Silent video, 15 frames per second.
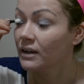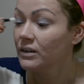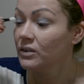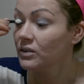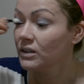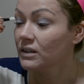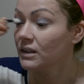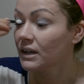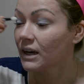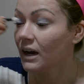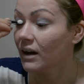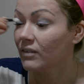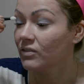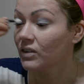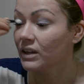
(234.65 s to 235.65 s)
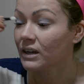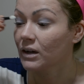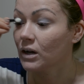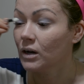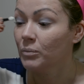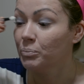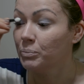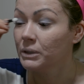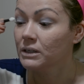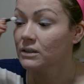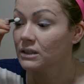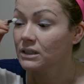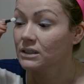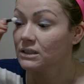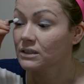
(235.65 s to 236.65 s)
I know that they have like a
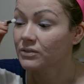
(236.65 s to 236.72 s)
billion